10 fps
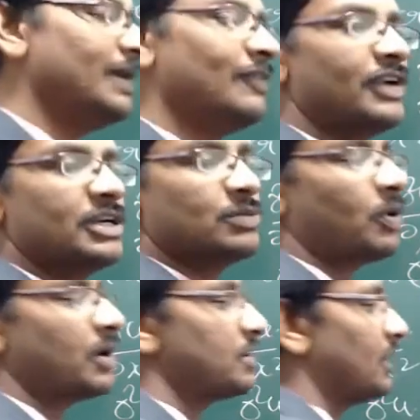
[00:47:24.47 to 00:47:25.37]
different
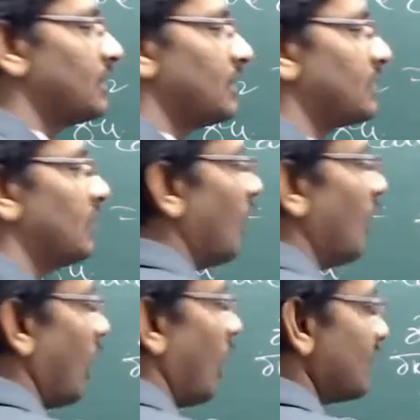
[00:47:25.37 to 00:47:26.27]
potentials,
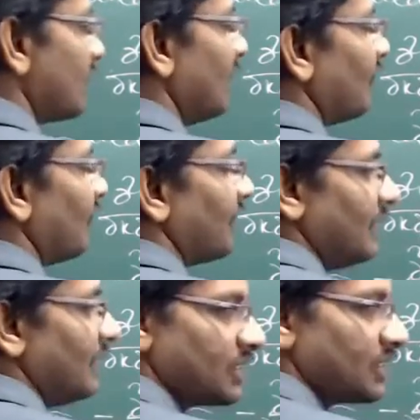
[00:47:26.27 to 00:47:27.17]
obviously
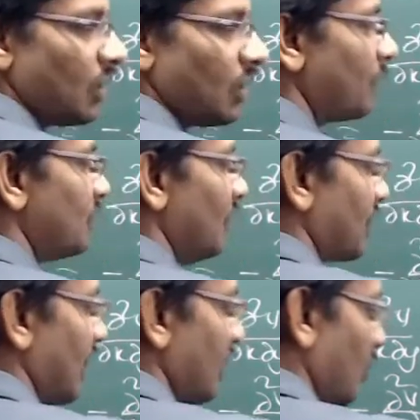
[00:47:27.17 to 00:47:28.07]
this chalk piece will
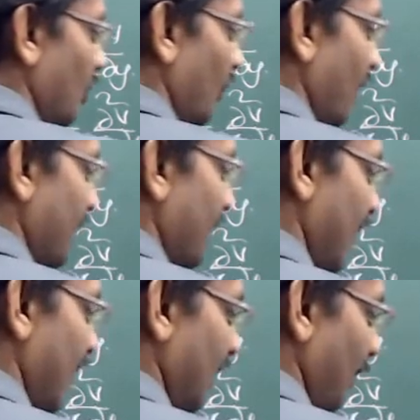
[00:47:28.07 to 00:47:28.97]
try to move
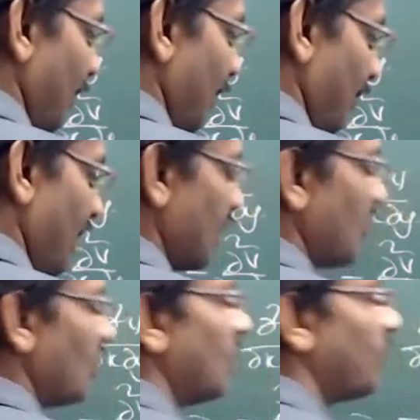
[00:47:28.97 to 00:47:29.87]
exactly perpendicular
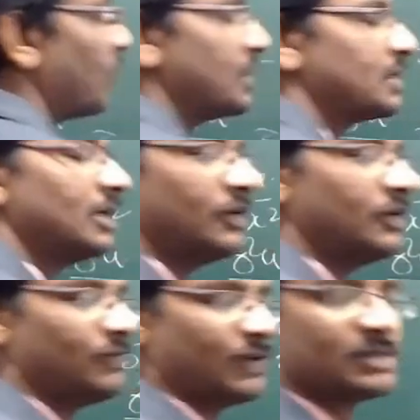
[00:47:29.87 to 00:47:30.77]
to the potential
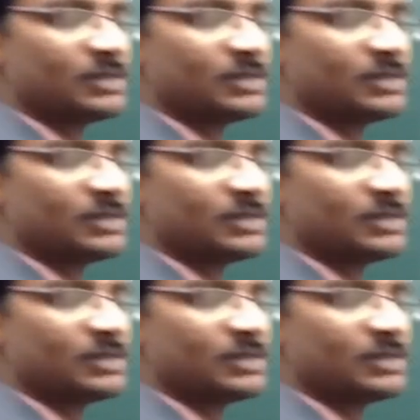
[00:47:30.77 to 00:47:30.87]
difference.